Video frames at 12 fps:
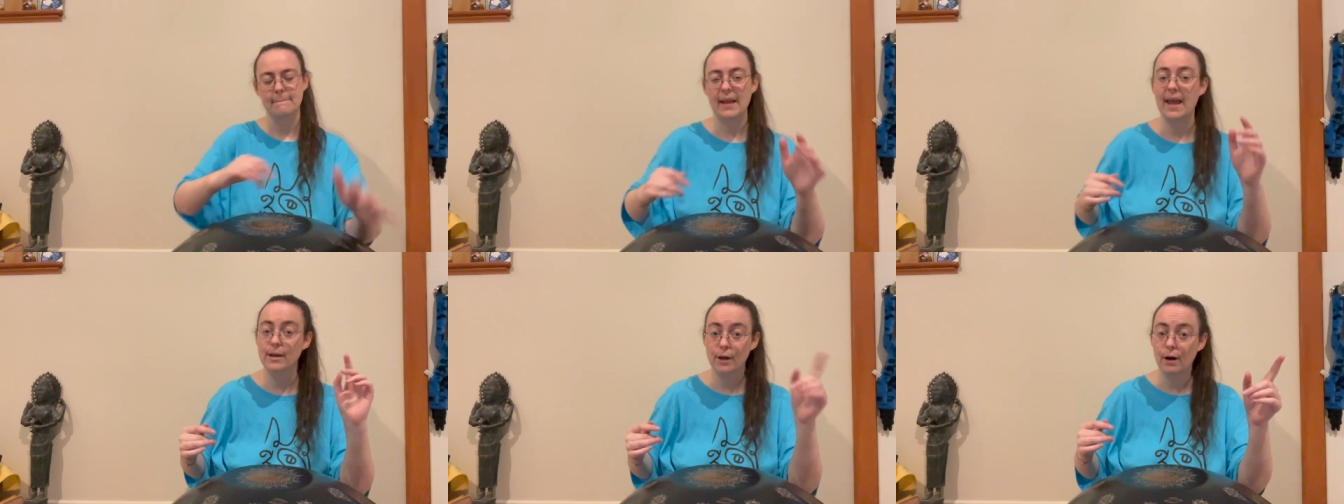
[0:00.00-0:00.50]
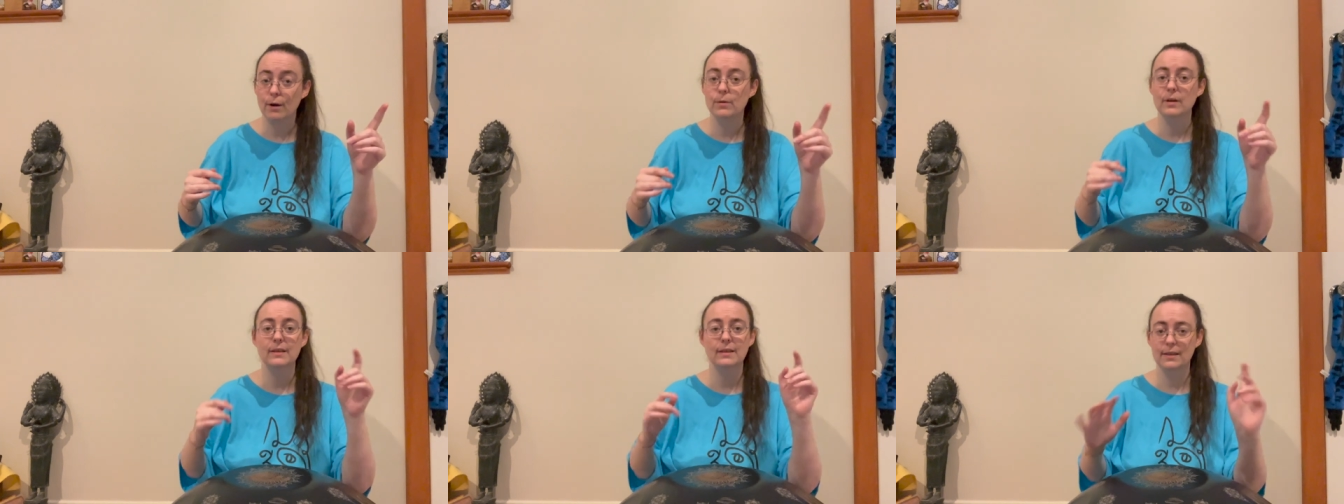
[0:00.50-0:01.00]
and
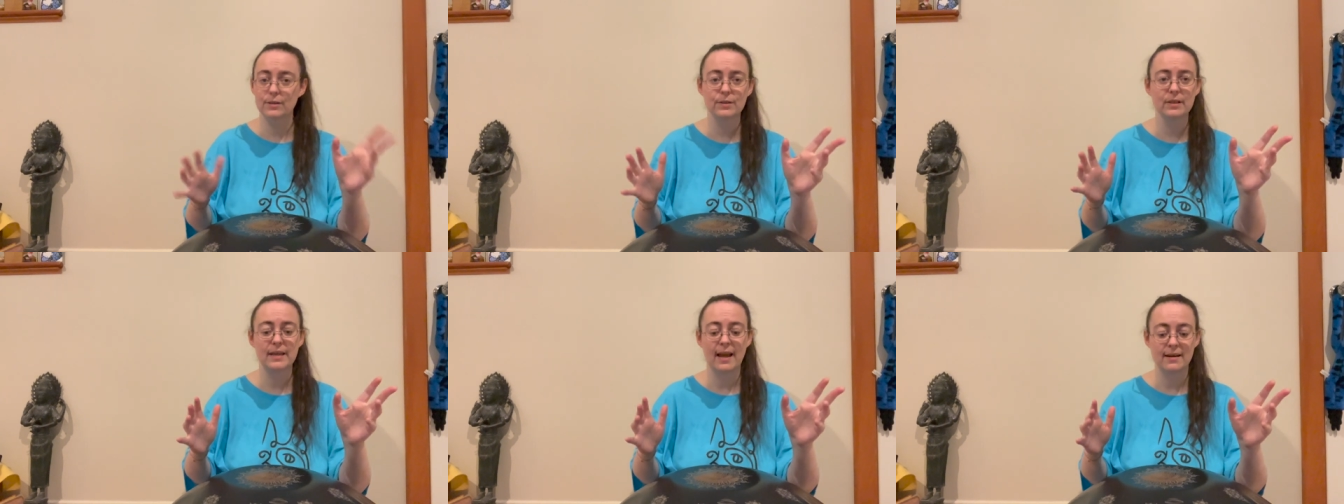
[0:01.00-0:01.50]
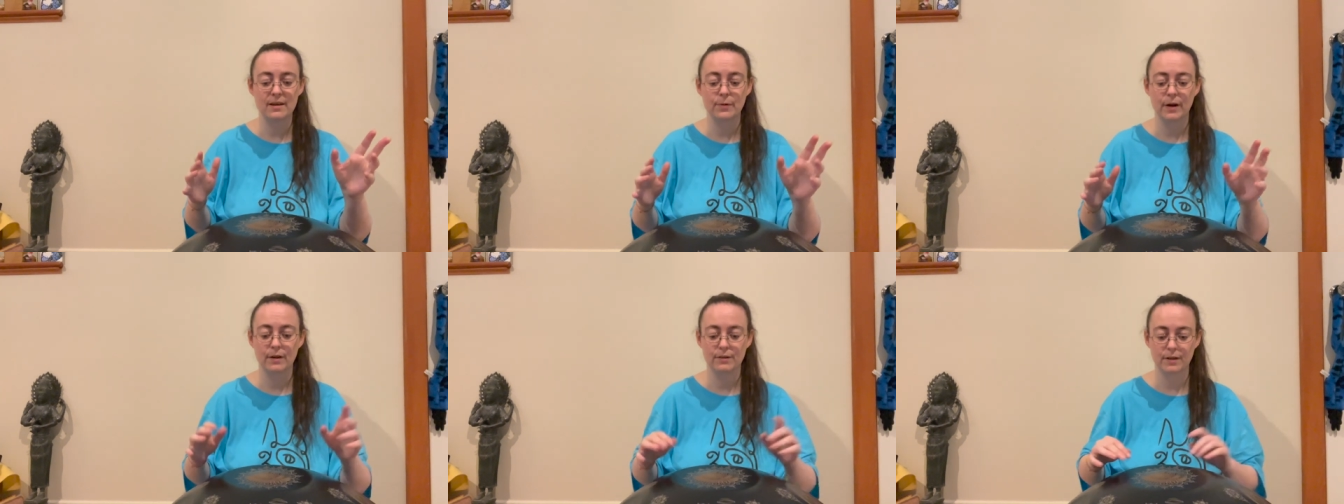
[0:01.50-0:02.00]
go literally
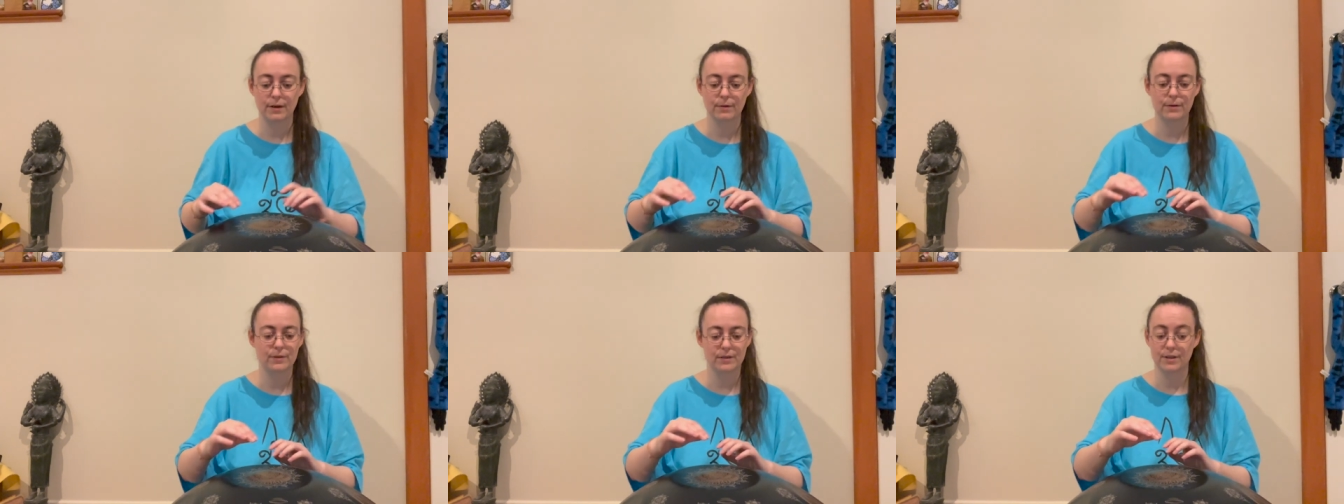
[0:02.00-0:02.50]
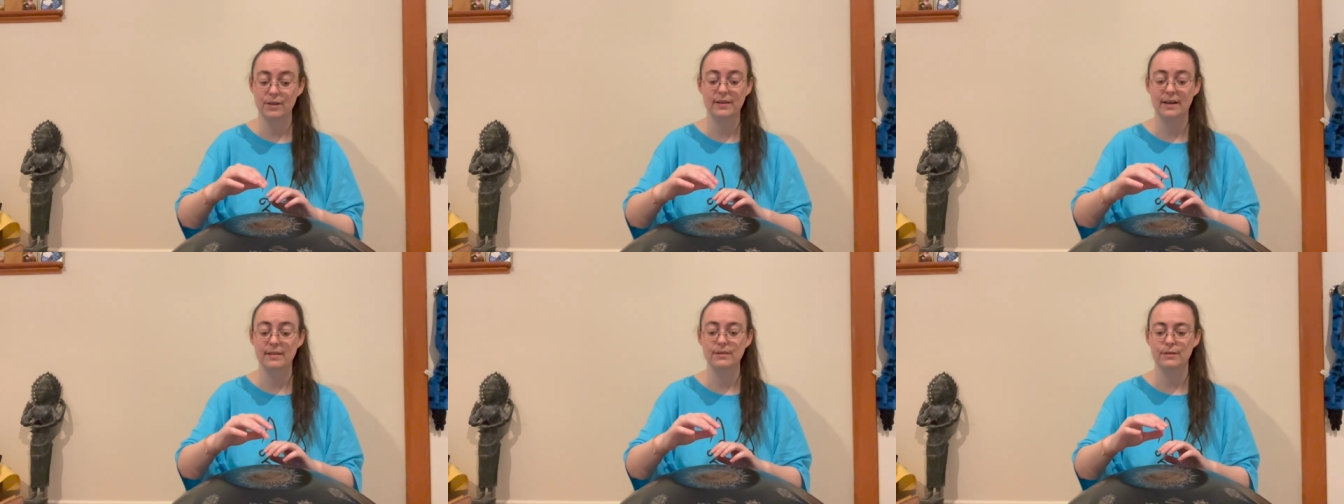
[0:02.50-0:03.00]
anywhere. So you can turn
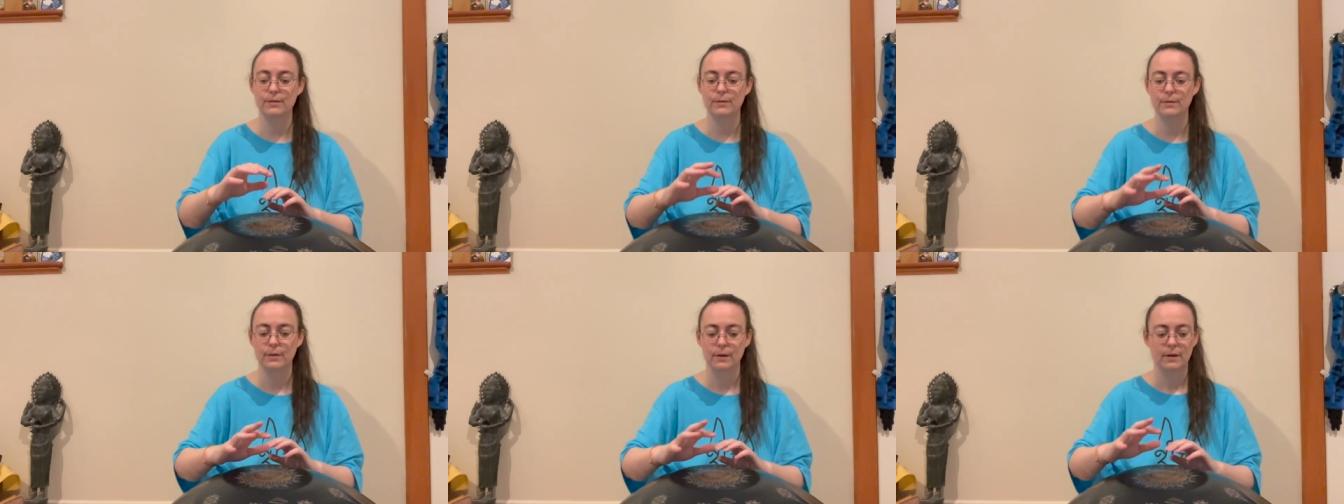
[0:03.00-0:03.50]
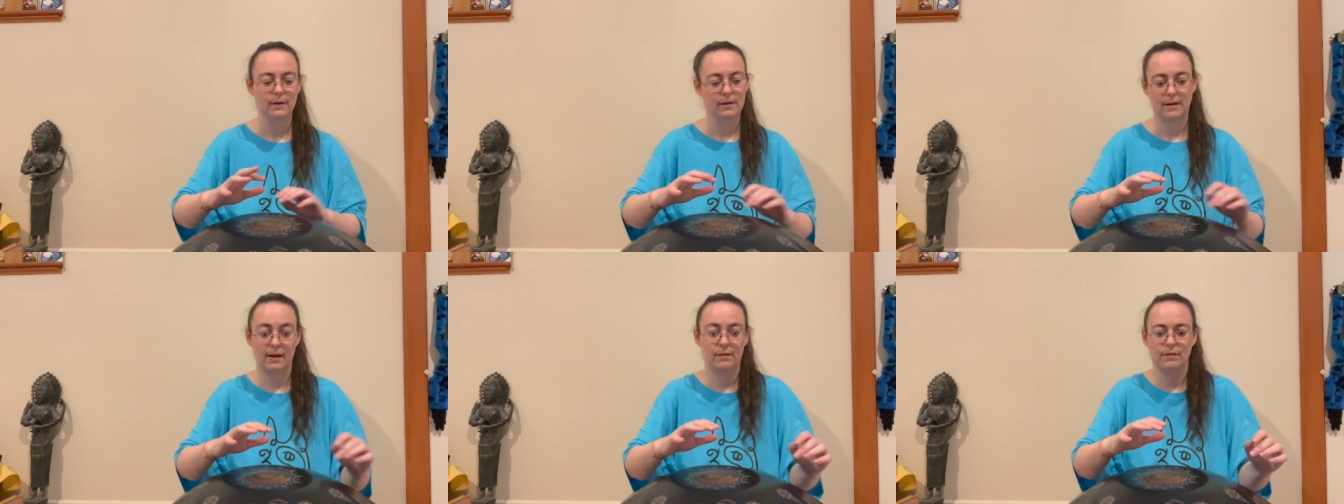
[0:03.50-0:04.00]
that into,
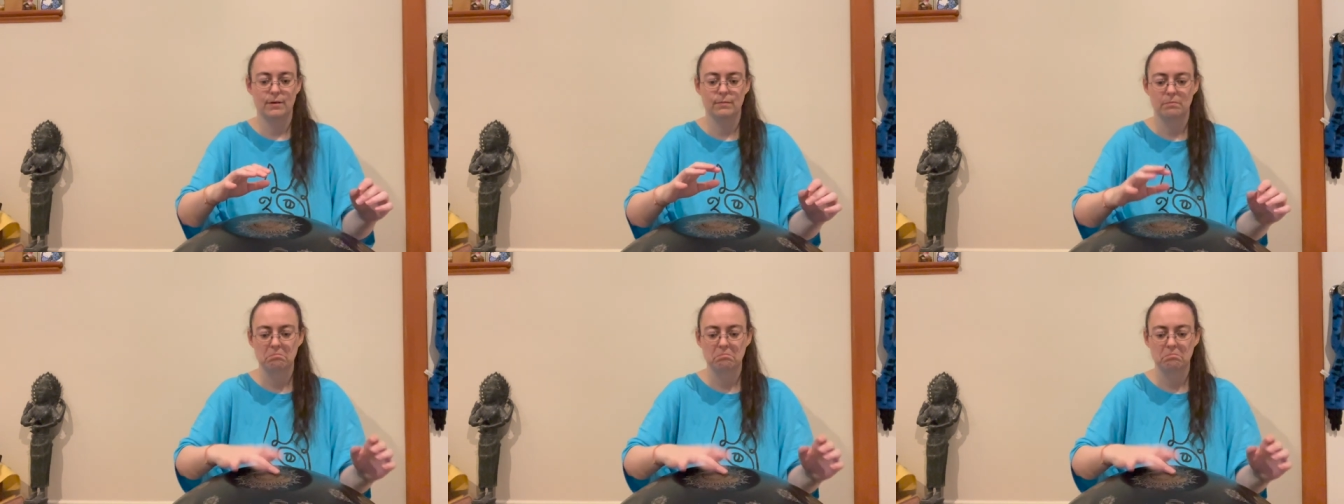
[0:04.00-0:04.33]
I don't know,